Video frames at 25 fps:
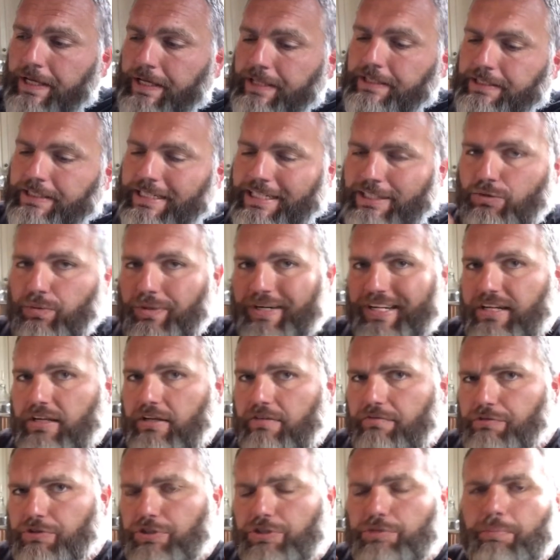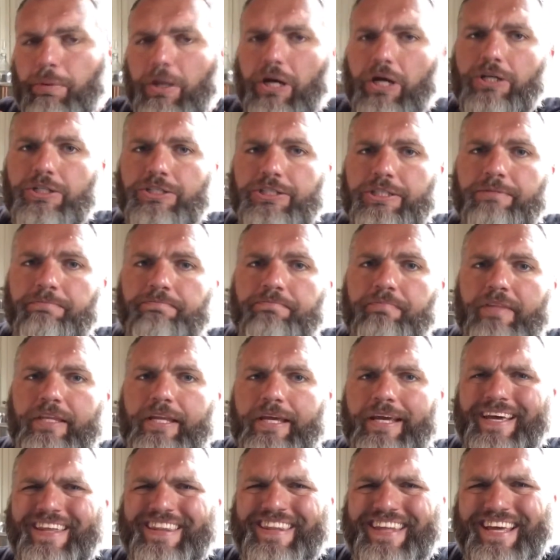So that's what I did for sparging.
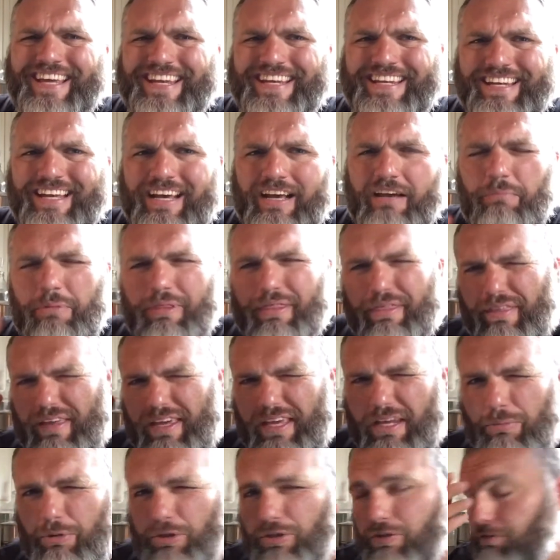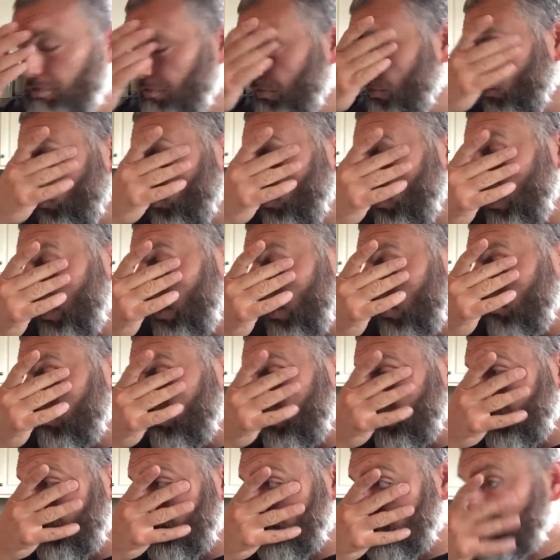And then I've been thinking about this for a while,
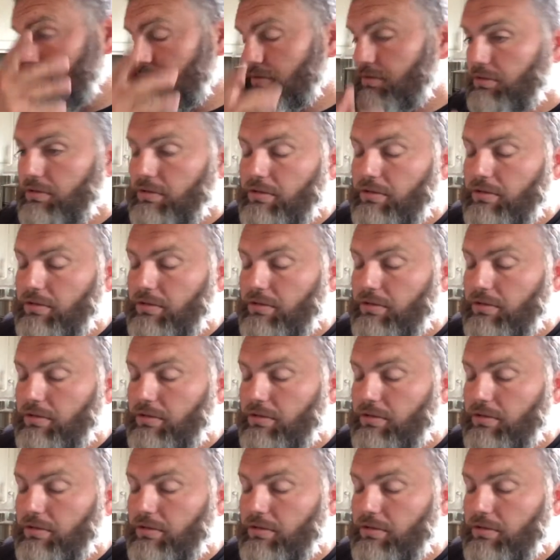because